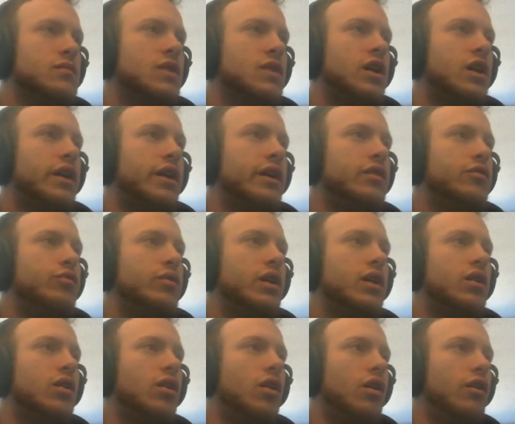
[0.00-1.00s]
Alright, so we
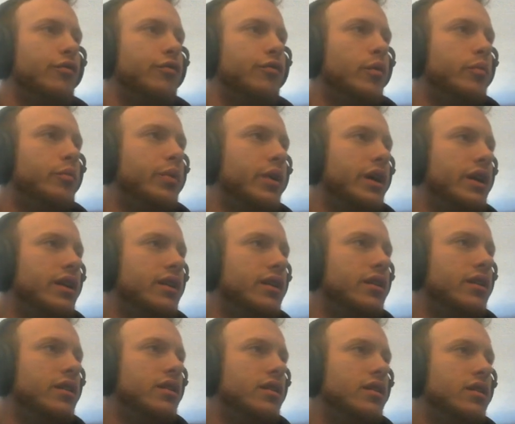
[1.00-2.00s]
get called from the
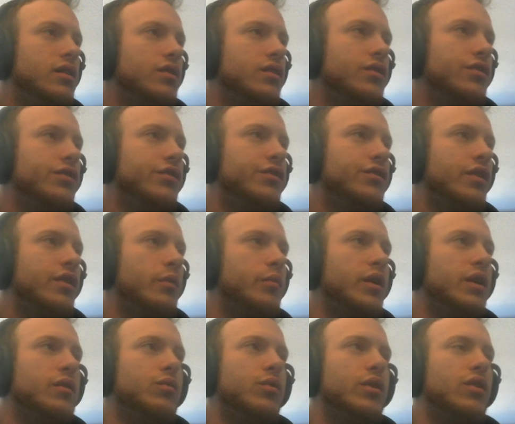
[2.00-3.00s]
button. I
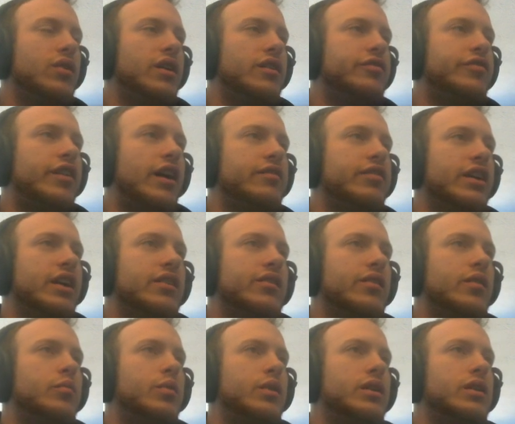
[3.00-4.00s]
mean, we only have 5 hands on
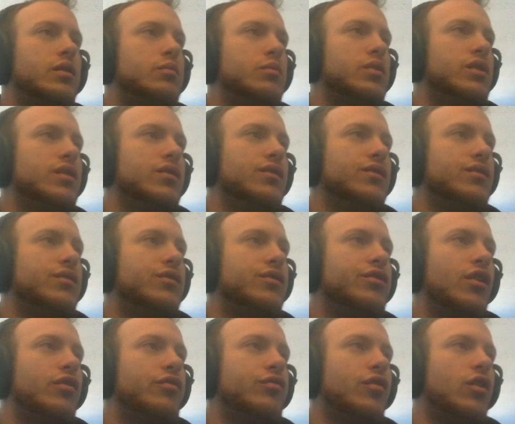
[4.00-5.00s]
the button, but
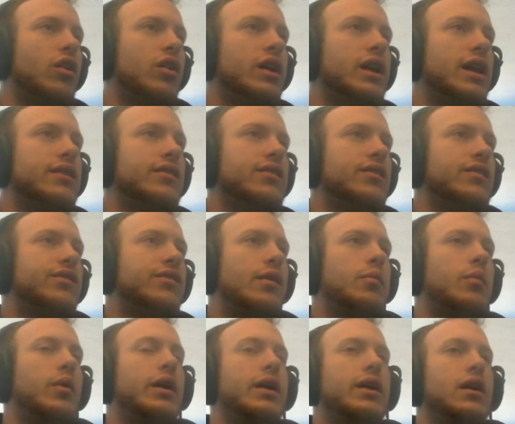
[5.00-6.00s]
so far he doesn't
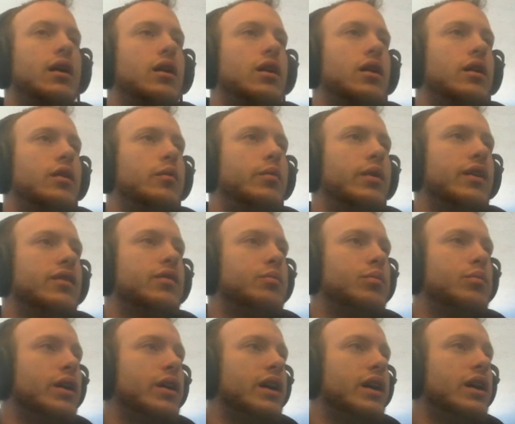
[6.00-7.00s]
seem like the best
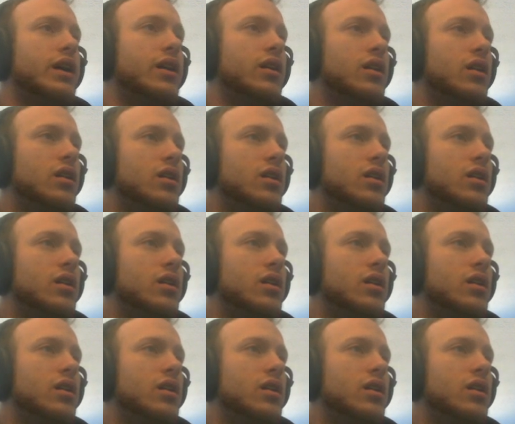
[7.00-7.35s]
player.